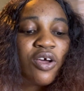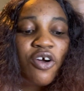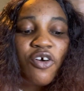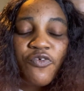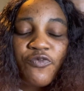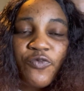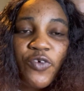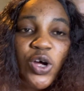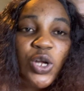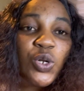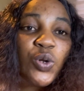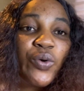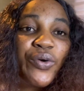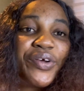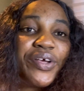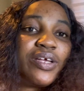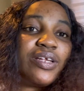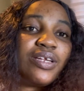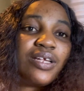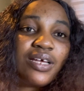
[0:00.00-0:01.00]

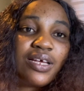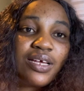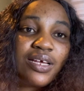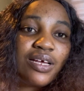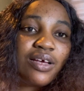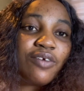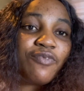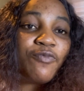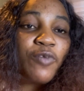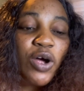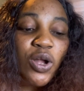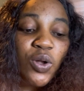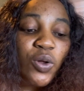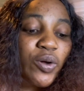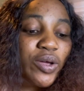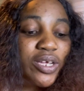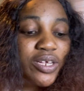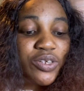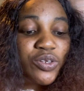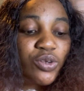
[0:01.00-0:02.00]
Following Follow
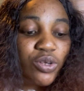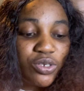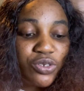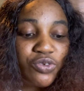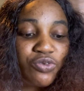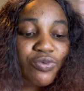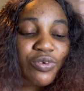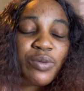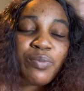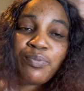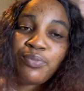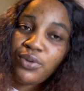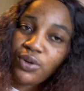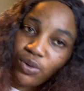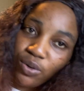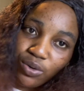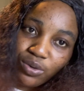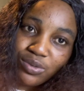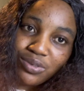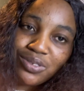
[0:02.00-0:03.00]
industry
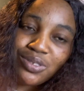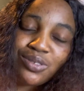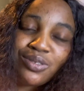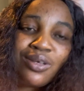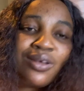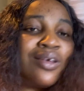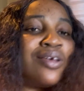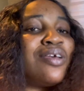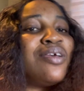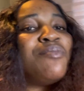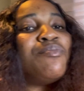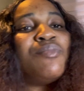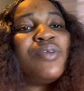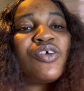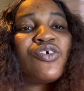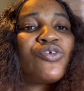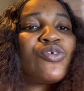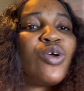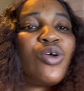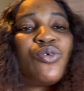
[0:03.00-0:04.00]
blogs.
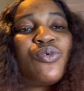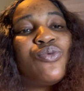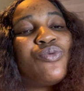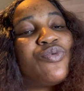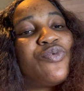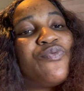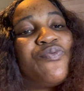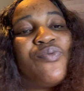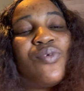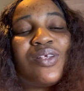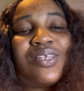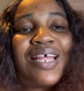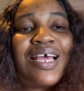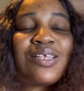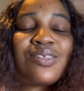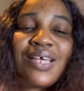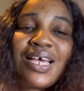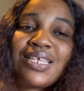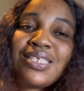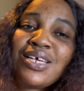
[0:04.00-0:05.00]
Make sure
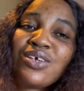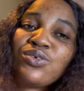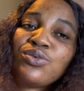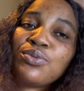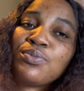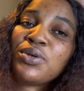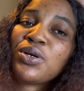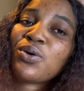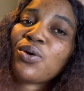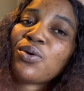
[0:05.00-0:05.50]
that's why I said you should